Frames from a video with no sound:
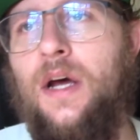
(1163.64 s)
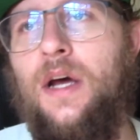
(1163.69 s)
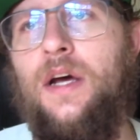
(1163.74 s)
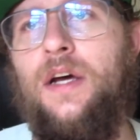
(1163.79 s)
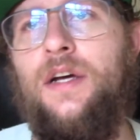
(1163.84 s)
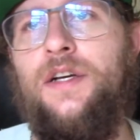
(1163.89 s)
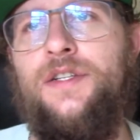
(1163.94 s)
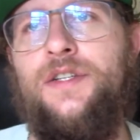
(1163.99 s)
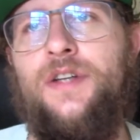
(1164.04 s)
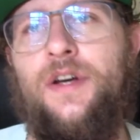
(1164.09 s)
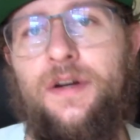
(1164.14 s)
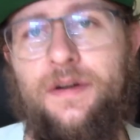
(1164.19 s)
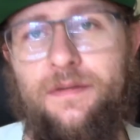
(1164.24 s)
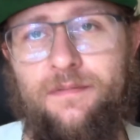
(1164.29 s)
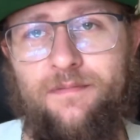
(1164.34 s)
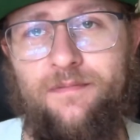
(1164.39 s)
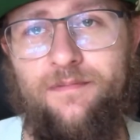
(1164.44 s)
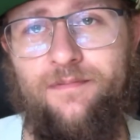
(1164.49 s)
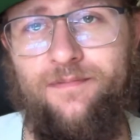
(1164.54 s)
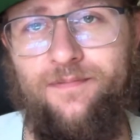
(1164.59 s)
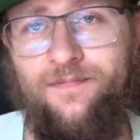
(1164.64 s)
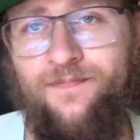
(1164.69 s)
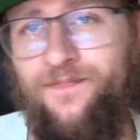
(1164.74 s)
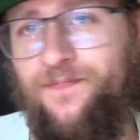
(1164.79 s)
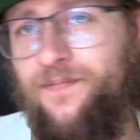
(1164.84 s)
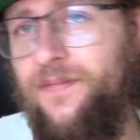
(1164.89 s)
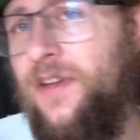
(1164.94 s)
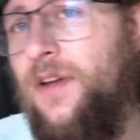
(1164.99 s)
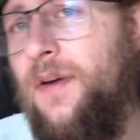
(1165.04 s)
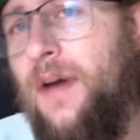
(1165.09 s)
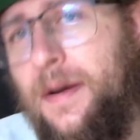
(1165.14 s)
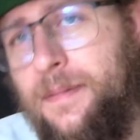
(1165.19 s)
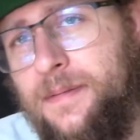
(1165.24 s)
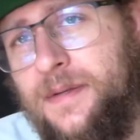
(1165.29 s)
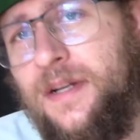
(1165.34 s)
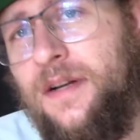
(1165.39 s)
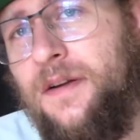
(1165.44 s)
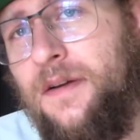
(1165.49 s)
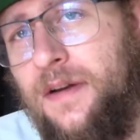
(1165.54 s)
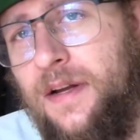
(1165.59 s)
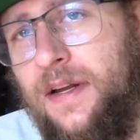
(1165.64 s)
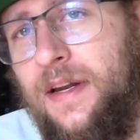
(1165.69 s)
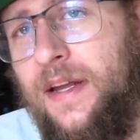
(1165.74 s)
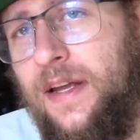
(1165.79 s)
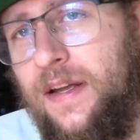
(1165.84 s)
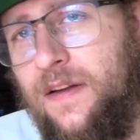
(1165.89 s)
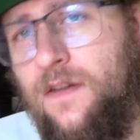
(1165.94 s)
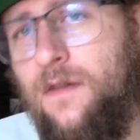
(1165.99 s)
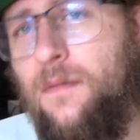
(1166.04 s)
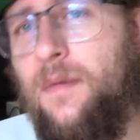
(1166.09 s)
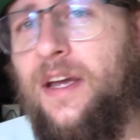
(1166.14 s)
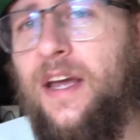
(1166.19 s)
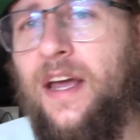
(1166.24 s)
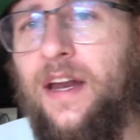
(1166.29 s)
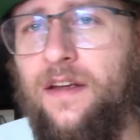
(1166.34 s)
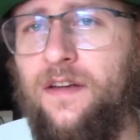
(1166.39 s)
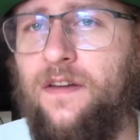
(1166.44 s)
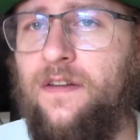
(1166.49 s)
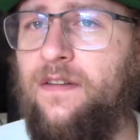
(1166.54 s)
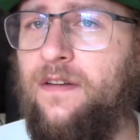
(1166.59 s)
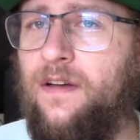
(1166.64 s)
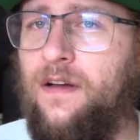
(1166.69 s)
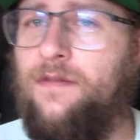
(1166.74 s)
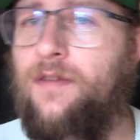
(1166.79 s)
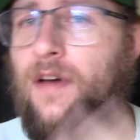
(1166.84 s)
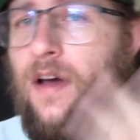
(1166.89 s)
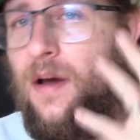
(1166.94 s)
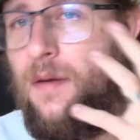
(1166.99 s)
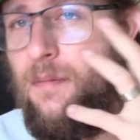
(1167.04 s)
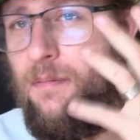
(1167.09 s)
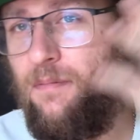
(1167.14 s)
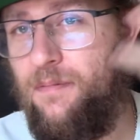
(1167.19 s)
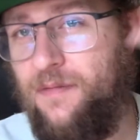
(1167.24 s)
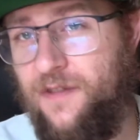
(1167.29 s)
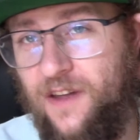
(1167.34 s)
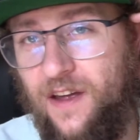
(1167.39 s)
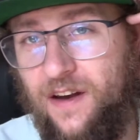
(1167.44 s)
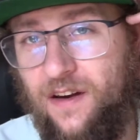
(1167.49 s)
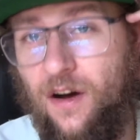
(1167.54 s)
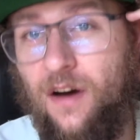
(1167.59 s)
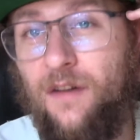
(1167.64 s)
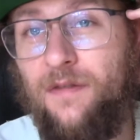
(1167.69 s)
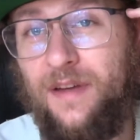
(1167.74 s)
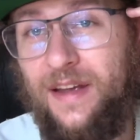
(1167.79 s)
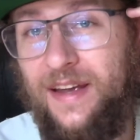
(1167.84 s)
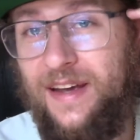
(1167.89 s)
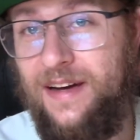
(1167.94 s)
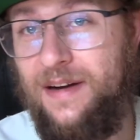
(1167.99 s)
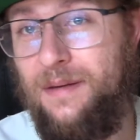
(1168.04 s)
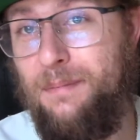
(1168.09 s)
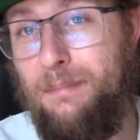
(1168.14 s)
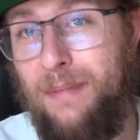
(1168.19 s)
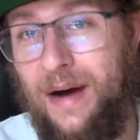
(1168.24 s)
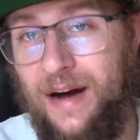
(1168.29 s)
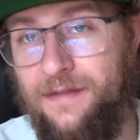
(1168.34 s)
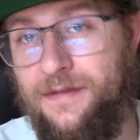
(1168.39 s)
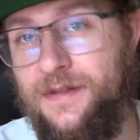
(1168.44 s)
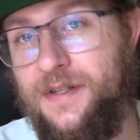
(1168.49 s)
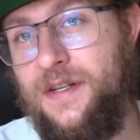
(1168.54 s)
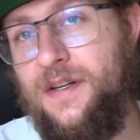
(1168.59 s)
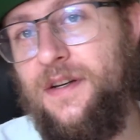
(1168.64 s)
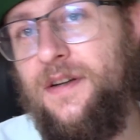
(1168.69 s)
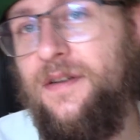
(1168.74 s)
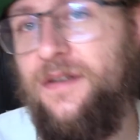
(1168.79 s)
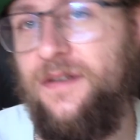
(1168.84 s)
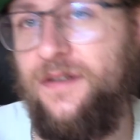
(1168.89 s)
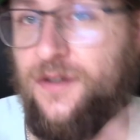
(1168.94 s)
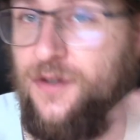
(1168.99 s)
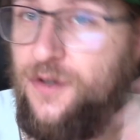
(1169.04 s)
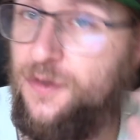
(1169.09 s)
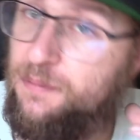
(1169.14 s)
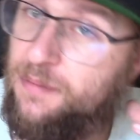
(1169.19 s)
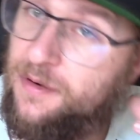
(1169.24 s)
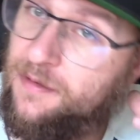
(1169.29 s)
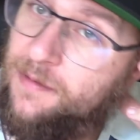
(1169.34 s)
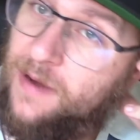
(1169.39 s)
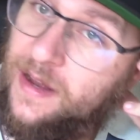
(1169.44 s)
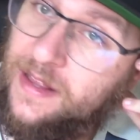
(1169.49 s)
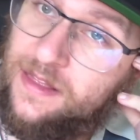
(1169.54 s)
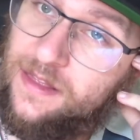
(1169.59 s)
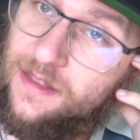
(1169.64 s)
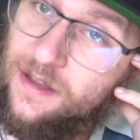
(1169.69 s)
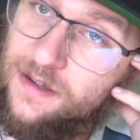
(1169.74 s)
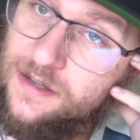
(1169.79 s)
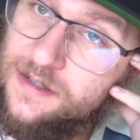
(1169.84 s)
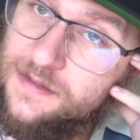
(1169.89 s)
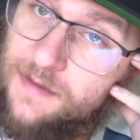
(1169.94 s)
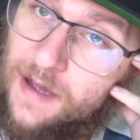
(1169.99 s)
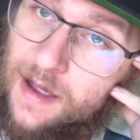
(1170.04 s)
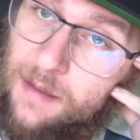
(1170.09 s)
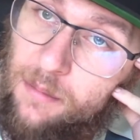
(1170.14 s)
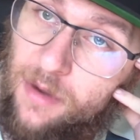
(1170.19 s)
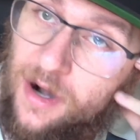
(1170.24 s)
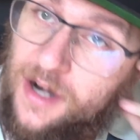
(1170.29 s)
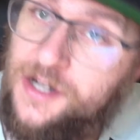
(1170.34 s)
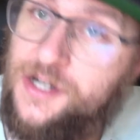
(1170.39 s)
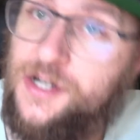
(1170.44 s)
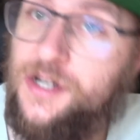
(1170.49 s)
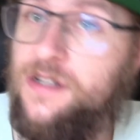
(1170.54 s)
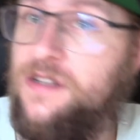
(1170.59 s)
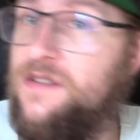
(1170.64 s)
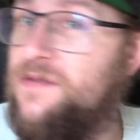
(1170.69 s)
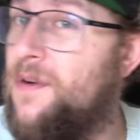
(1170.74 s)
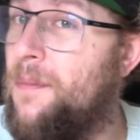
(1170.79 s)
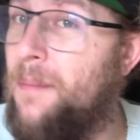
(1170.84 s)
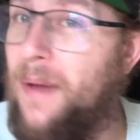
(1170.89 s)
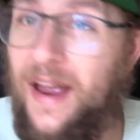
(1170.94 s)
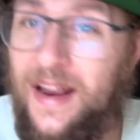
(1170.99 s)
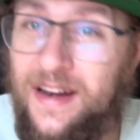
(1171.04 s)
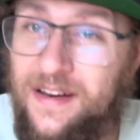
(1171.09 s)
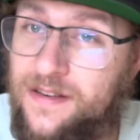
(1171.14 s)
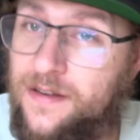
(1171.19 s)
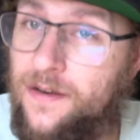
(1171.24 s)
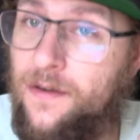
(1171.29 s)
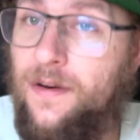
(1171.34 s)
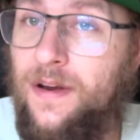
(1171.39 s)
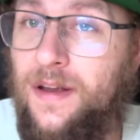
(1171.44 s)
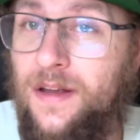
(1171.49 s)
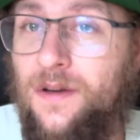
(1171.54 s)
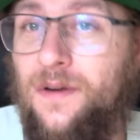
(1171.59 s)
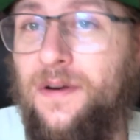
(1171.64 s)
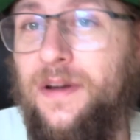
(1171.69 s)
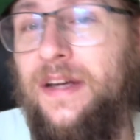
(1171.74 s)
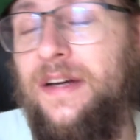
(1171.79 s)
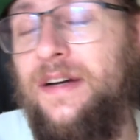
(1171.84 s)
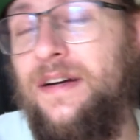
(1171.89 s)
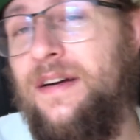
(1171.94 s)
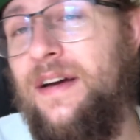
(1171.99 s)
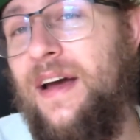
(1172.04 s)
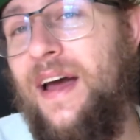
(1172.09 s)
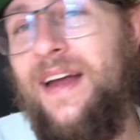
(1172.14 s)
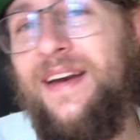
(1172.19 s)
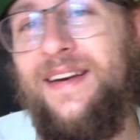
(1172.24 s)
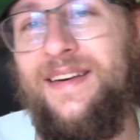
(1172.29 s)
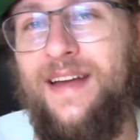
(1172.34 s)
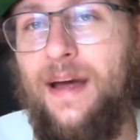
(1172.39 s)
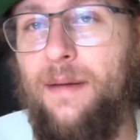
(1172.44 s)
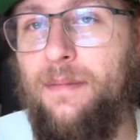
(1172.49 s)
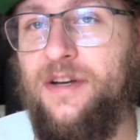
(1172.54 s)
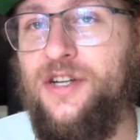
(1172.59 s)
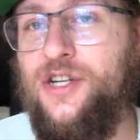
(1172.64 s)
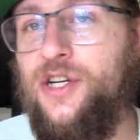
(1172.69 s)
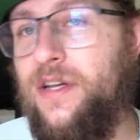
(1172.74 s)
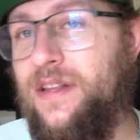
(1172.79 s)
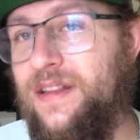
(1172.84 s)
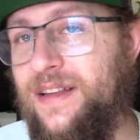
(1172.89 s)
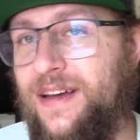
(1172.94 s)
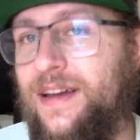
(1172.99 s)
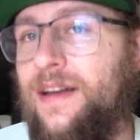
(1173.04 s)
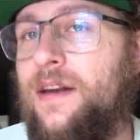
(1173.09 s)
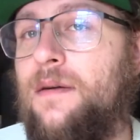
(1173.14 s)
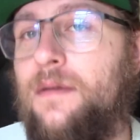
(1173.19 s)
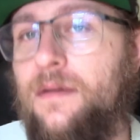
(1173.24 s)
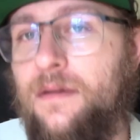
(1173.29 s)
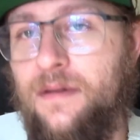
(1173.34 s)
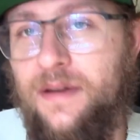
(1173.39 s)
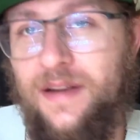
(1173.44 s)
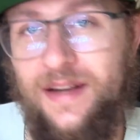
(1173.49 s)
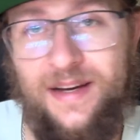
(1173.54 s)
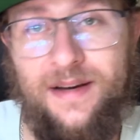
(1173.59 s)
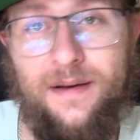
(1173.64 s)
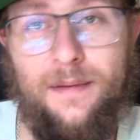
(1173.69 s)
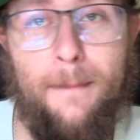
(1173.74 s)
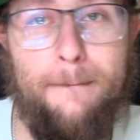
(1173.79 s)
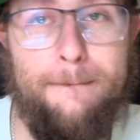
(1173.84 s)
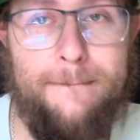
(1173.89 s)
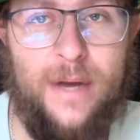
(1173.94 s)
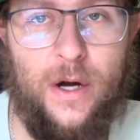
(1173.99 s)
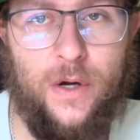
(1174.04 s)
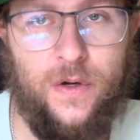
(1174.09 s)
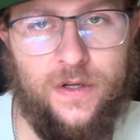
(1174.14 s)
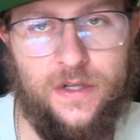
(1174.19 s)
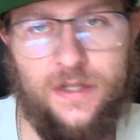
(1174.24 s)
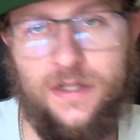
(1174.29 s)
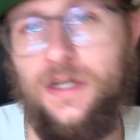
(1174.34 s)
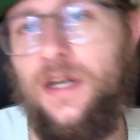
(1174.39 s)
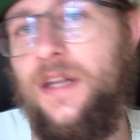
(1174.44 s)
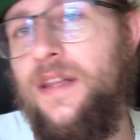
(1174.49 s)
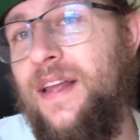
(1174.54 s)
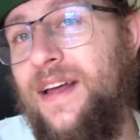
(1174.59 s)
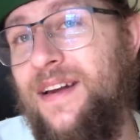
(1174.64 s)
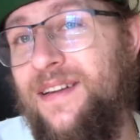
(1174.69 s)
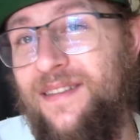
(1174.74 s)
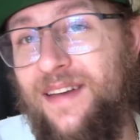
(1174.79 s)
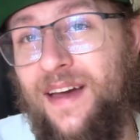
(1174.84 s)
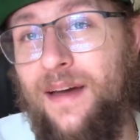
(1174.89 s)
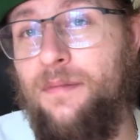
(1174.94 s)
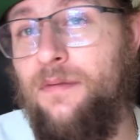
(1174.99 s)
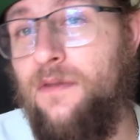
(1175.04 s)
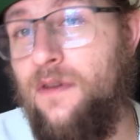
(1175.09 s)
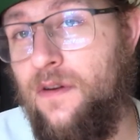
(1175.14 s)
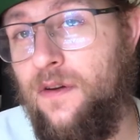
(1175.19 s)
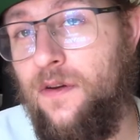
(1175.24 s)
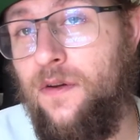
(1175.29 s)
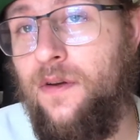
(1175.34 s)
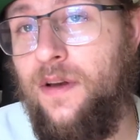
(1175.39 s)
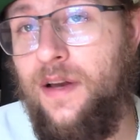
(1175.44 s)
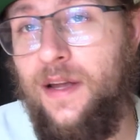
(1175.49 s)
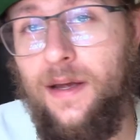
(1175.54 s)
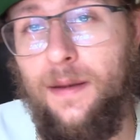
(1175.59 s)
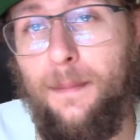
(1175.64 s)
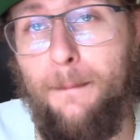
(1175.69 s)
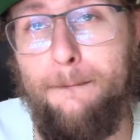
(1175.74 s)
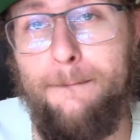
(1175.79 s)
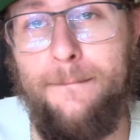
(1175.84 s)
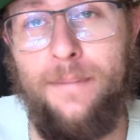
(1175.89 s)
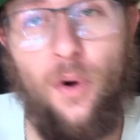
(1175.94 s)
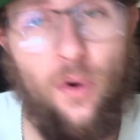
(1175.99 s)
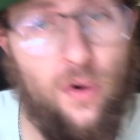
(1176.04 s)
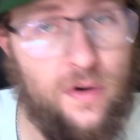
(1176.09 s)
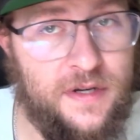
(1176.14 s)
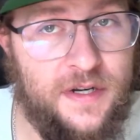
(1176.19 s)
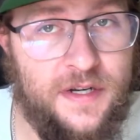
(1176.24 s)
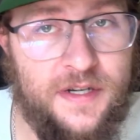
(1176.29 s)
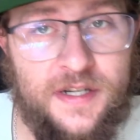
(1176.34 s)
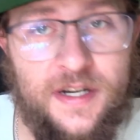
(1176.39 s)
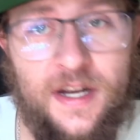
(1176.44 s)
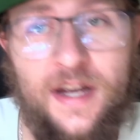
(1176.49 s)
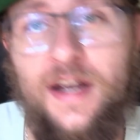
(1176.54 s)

So you absolutely need to be getting yourself a set of ear muffs to prevent those vibrations from entering your ear and damaging the inner ear bones. That is absolutely important.